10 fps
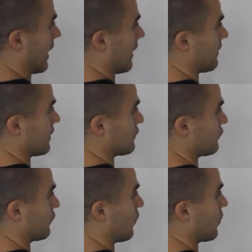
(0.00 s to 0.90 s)
and
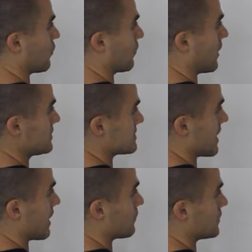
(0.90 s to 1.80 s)
then for the right
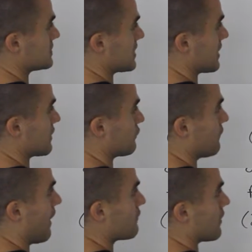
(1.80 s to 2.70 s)
side, we take
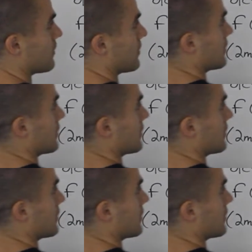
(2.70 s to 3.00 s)
5m